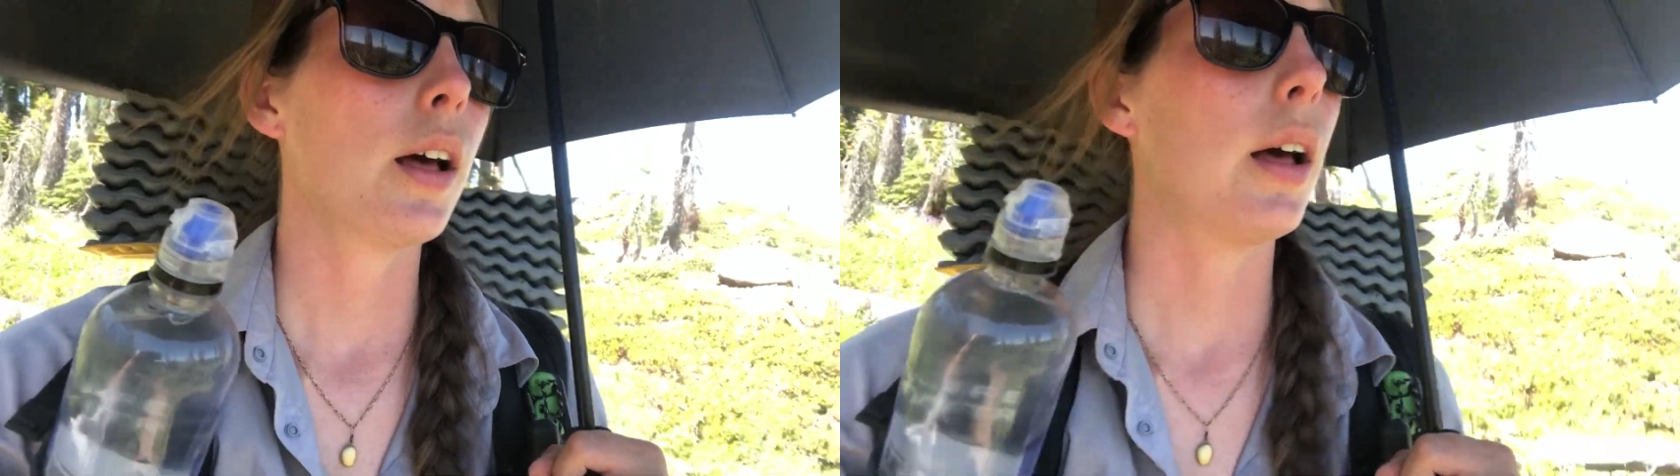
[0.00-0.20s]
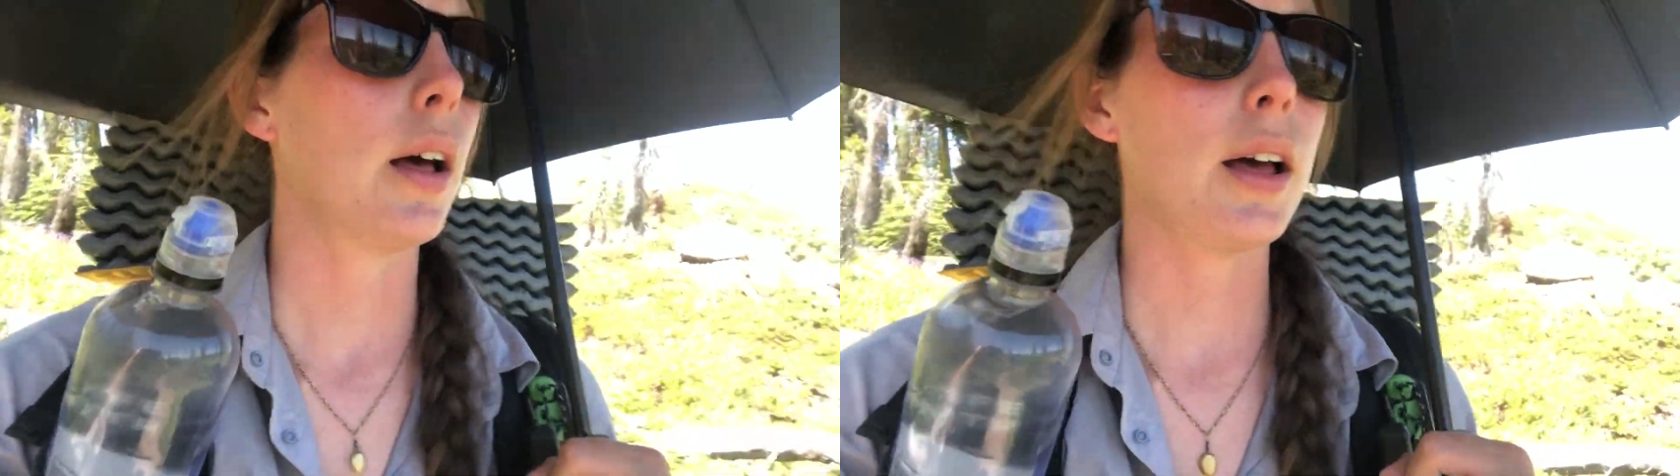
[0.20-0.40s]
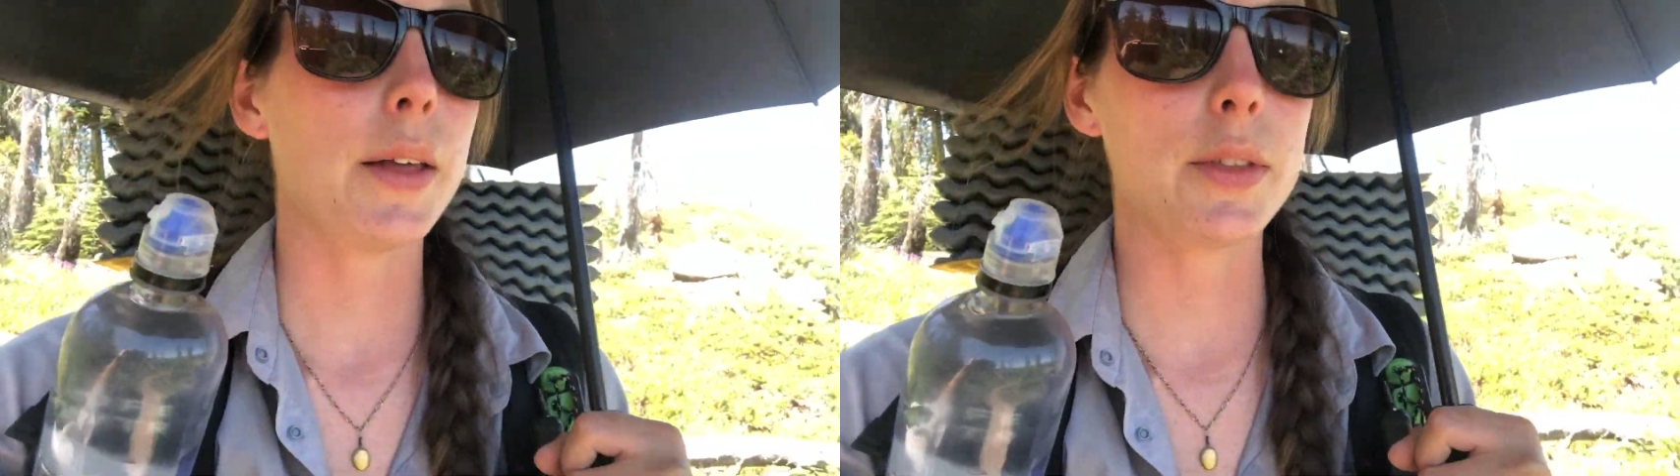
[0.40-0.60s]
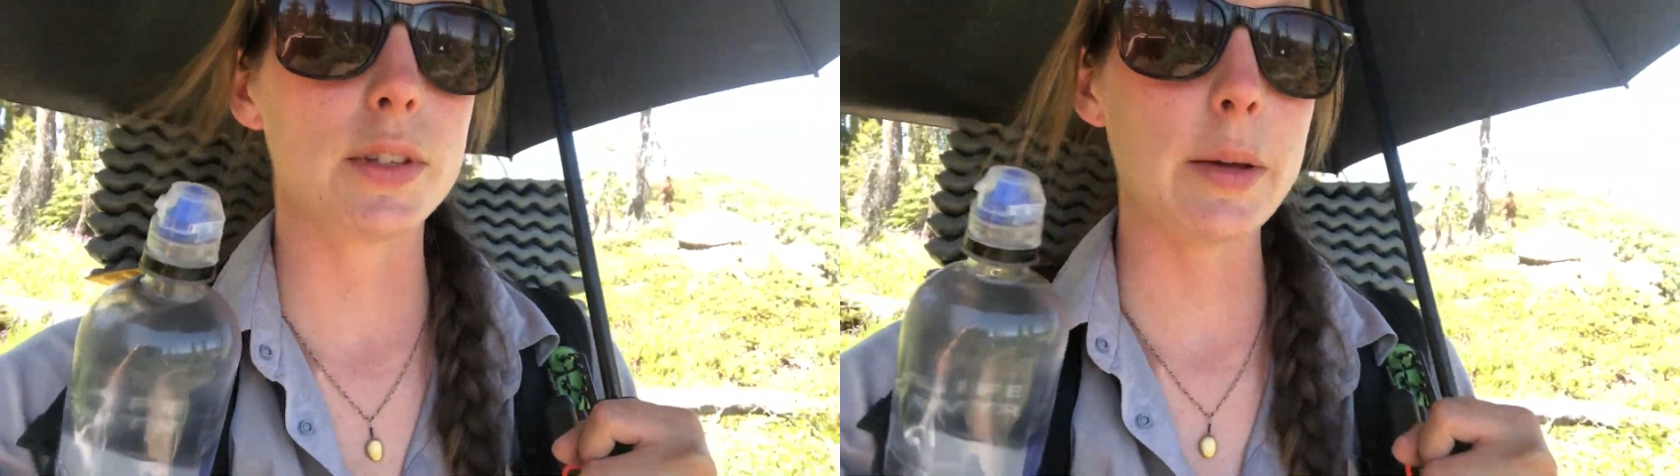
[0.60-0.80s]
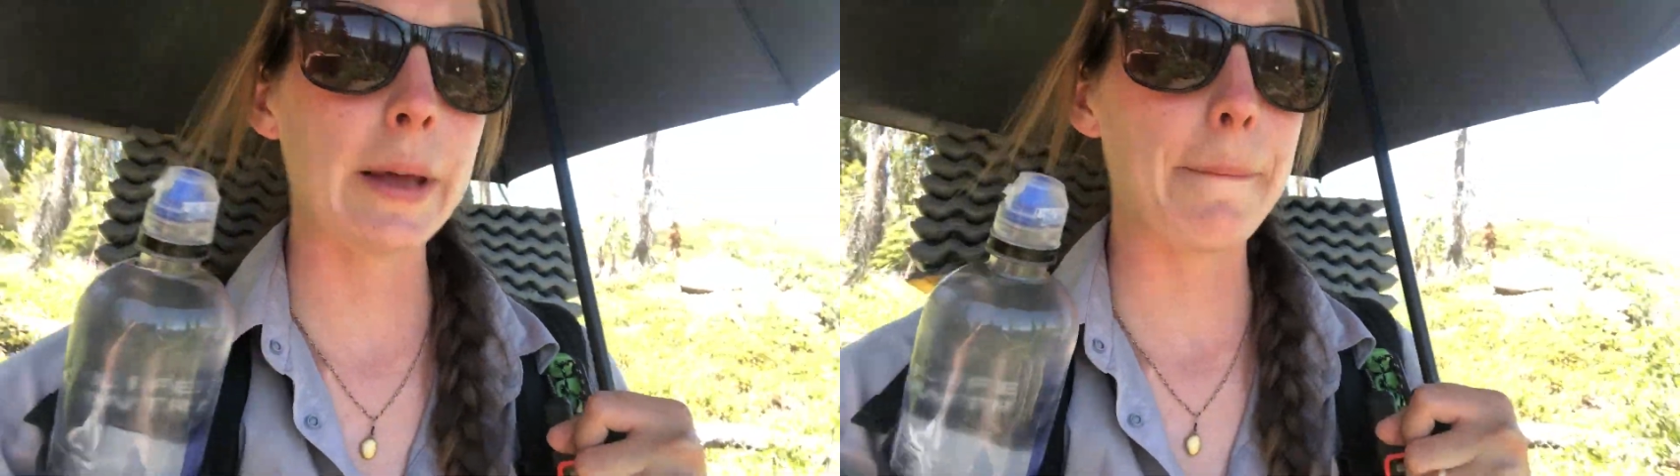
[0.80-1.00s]
at the
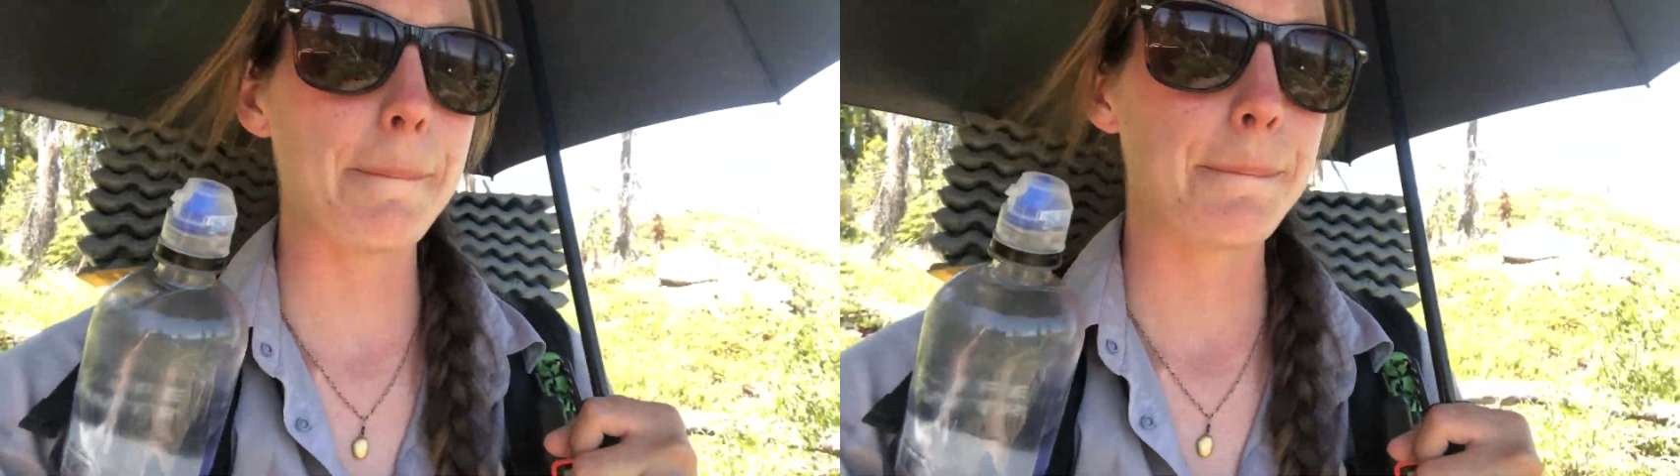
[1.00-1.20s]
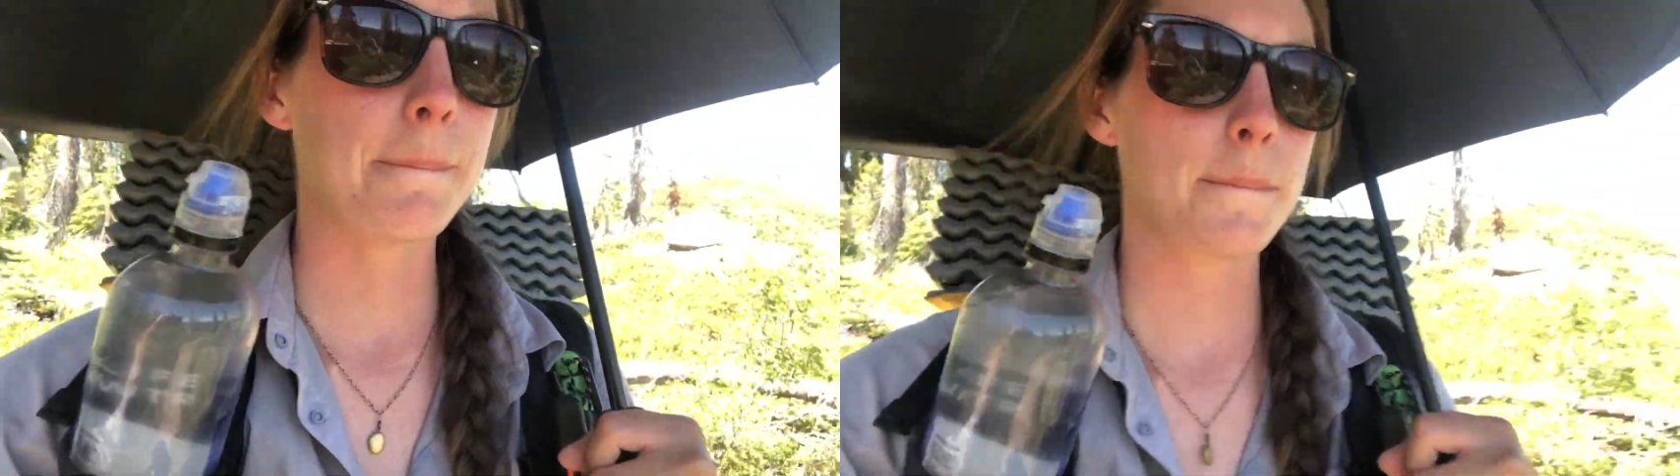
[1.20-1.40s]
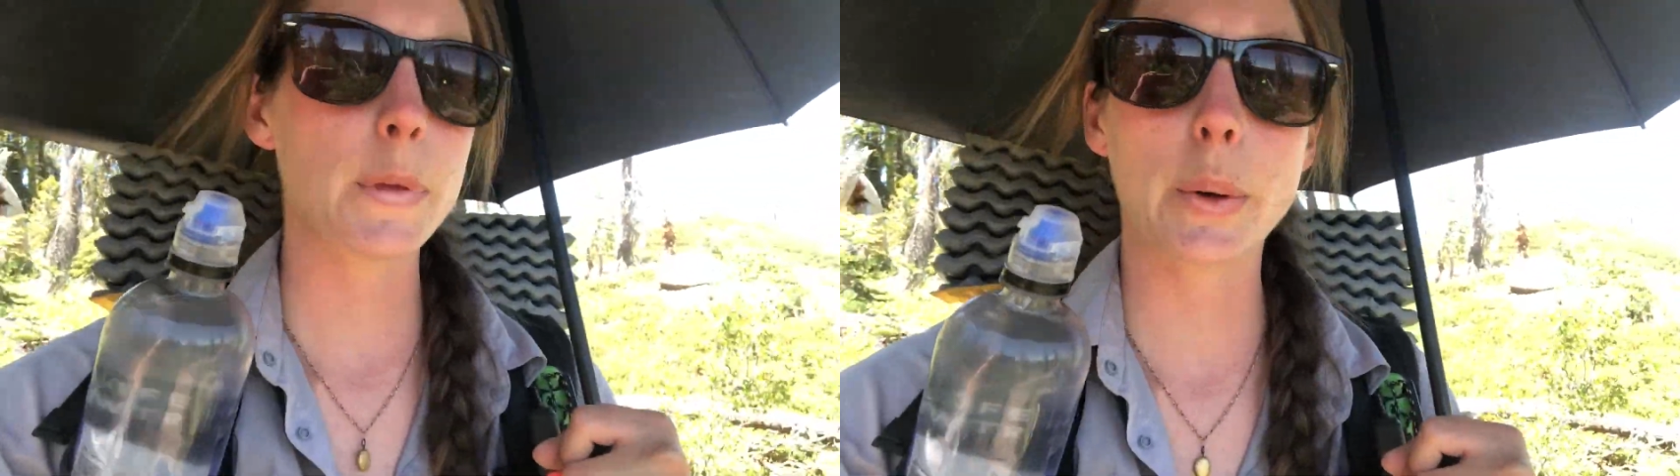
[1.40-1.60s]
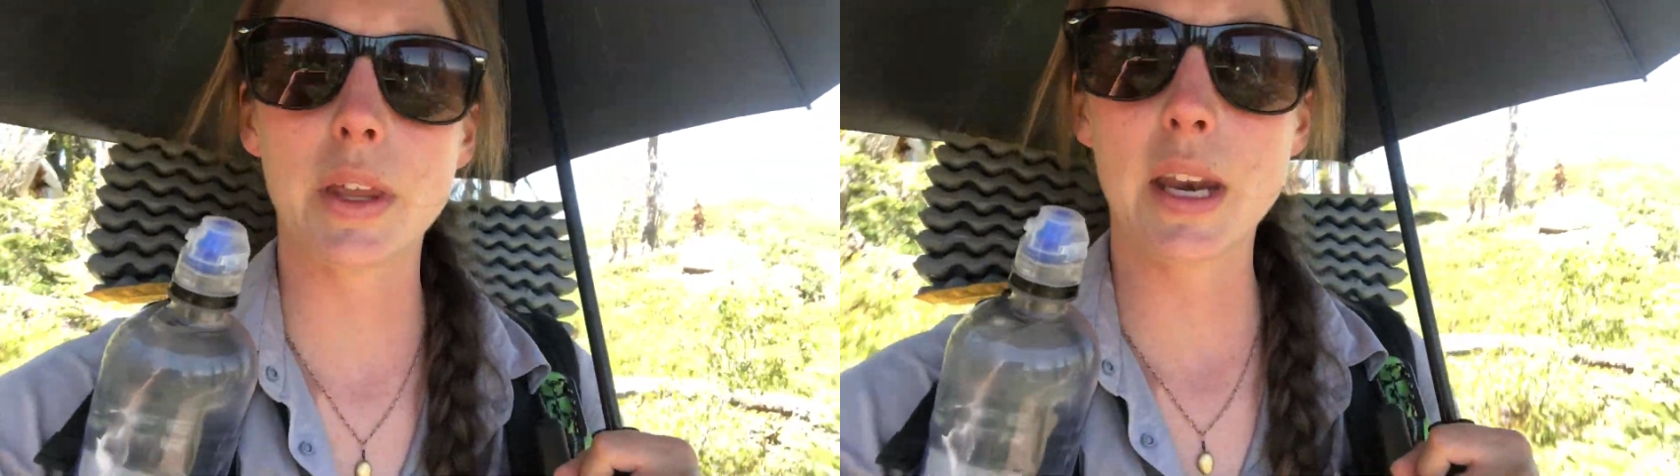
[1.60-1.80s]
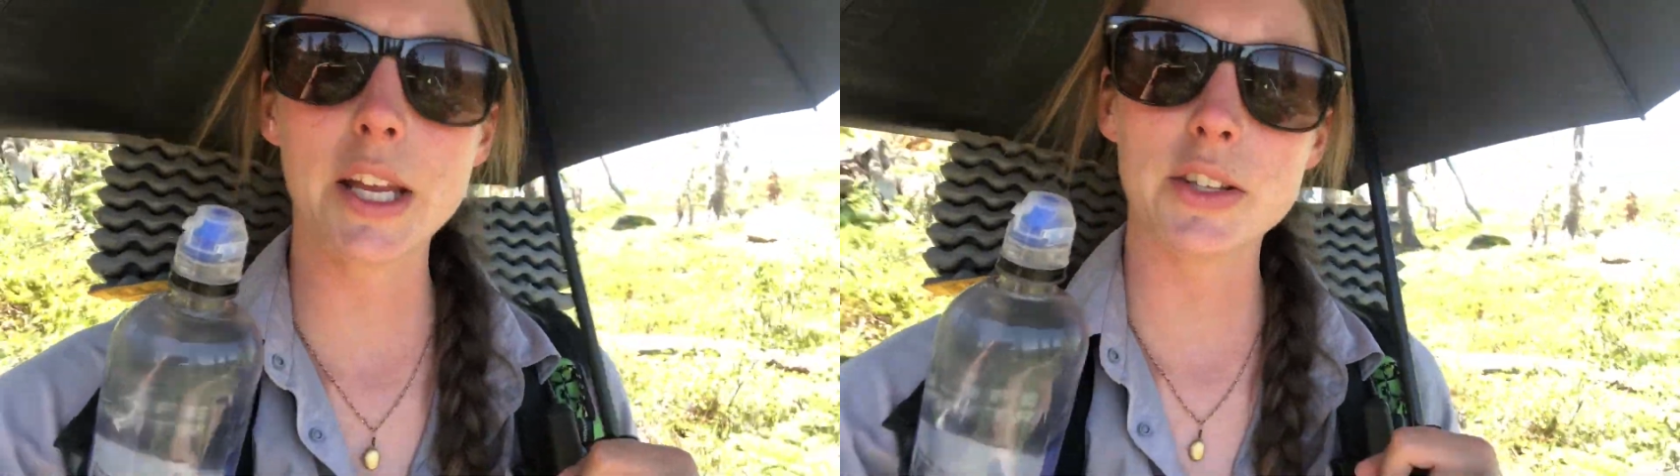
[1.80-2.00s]
summit with
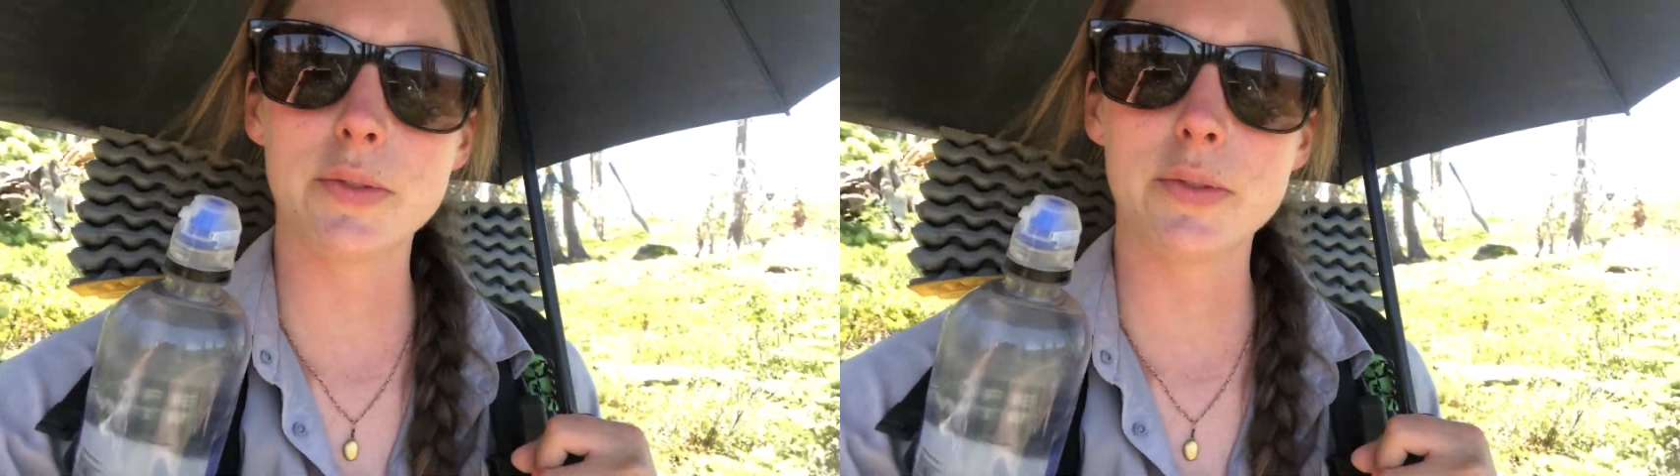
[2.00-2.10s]
a nice